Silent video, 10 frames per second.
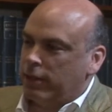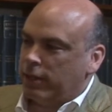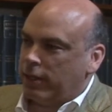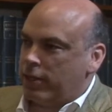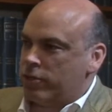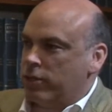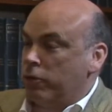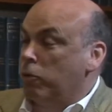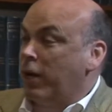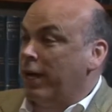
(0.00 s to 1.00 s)
And actually,
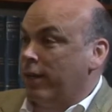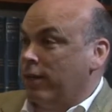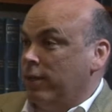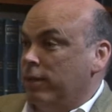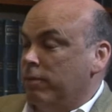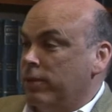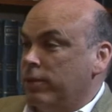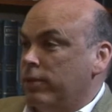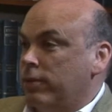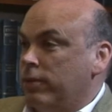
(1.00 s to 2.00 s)
organically, the
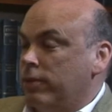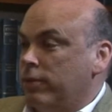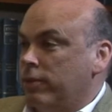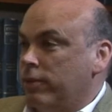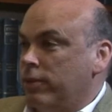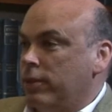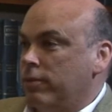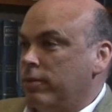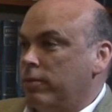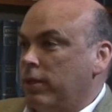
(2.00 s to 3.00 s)
business got to a
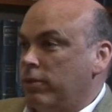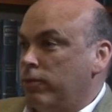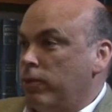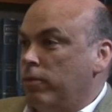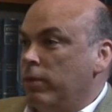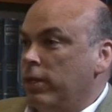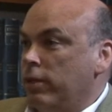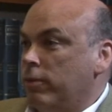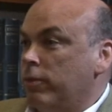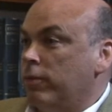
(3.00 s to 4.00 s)
turnover of about $4
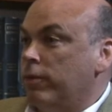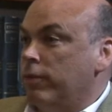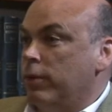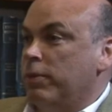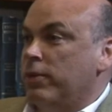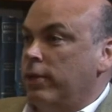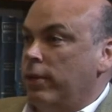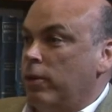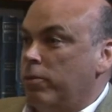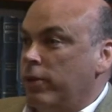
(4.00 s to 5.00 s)
million with a
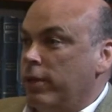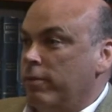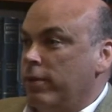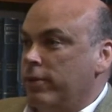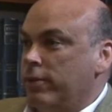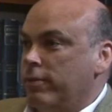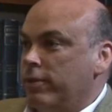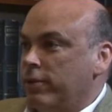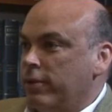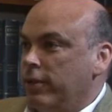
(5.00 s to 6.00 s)
50% operating margin,
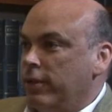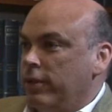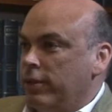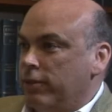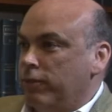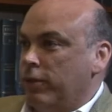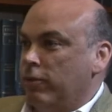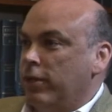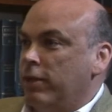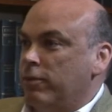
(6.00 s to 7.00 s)
which is a
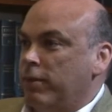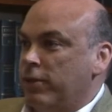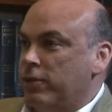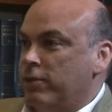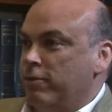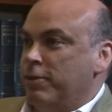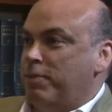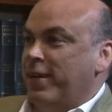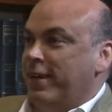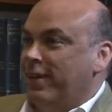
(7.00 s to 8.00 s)
figure I never managed to
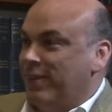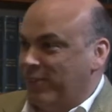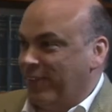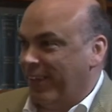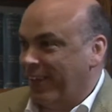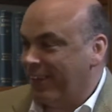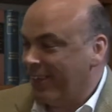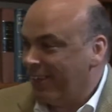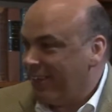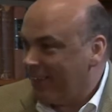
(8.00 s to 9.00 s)
repeat after that.
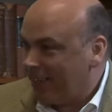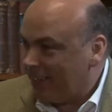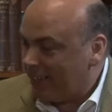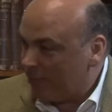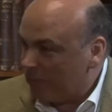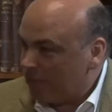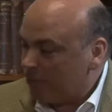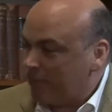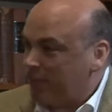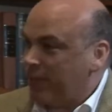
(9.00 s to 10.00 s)
You
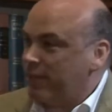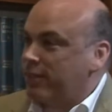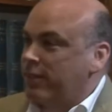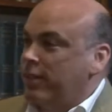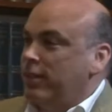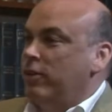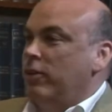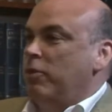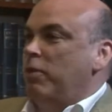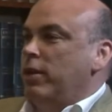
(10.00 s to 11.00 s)
know,
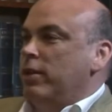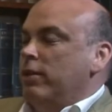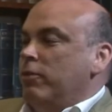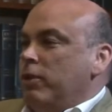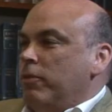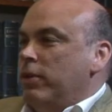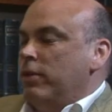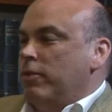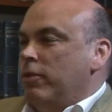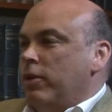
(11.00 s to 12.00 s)
it meant that we
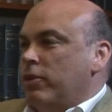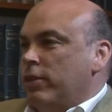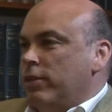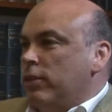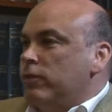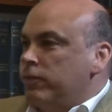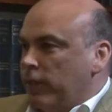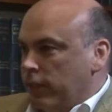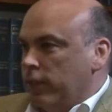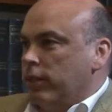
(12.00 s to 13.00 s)
were actually
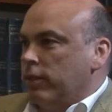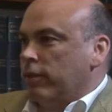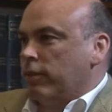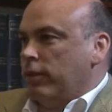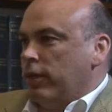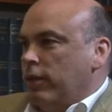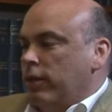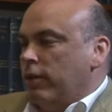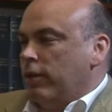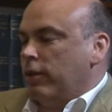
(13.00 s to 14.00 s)
self-funding
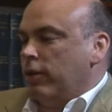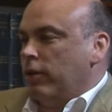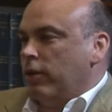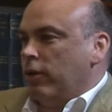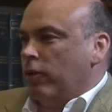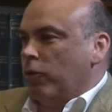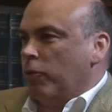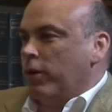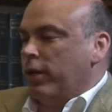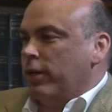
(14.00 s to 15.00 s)
a long
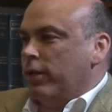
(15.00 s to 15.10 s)
way.